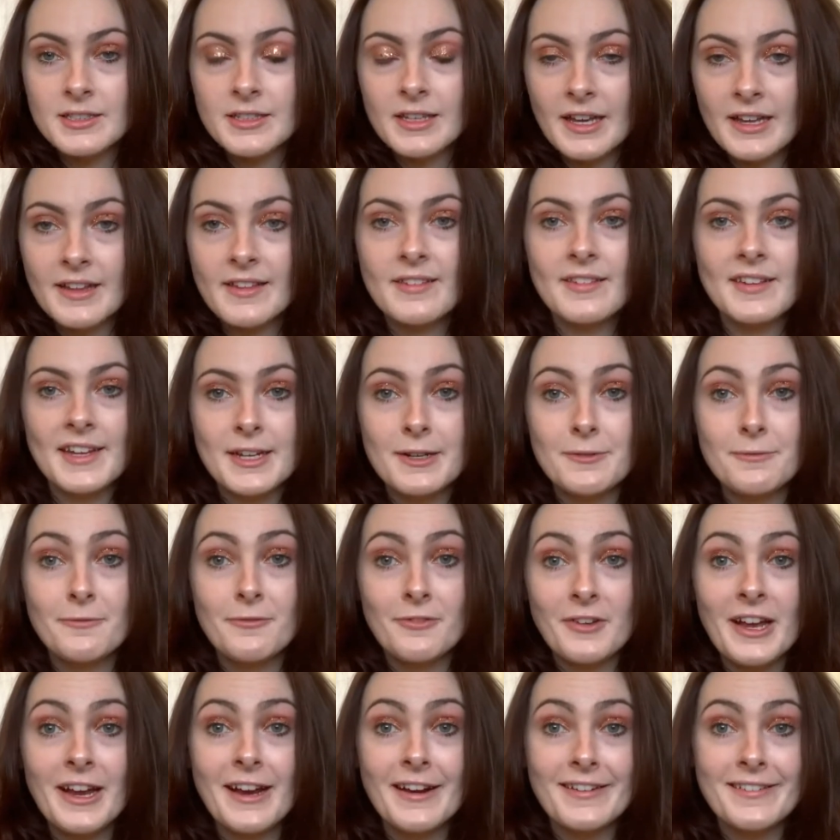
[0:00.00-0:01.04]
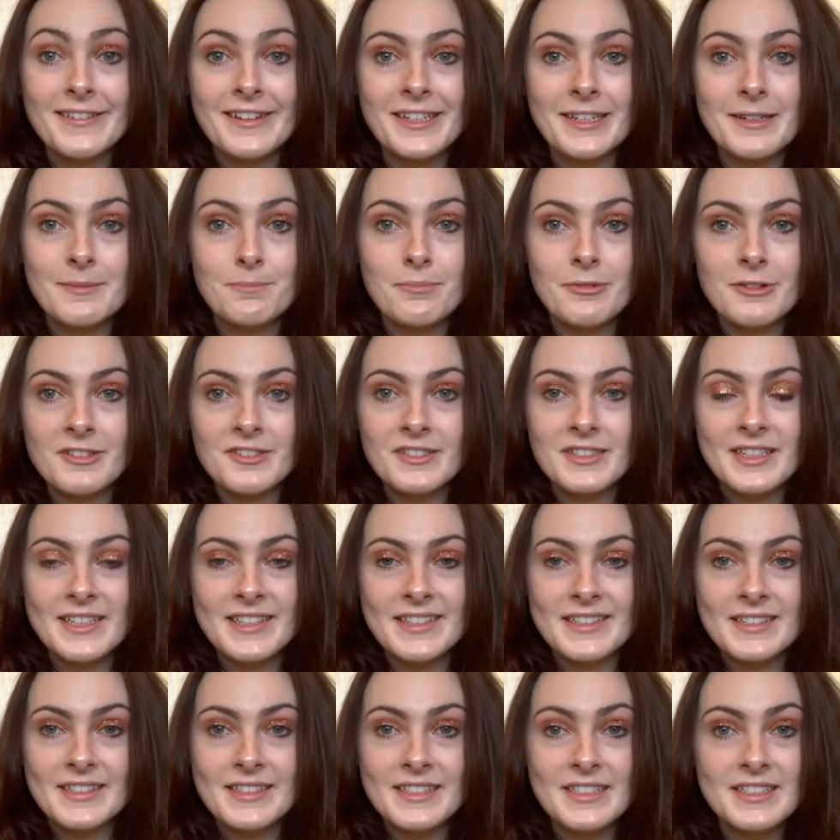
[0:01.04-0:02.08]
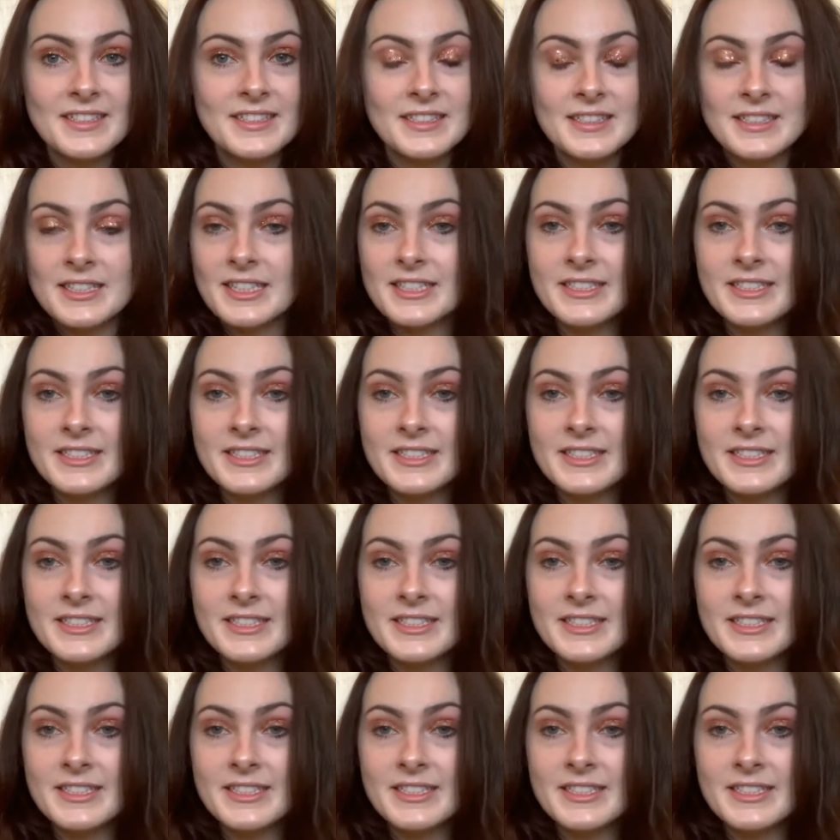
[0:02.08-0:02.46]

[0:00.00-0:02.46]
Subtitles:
It's like very important. This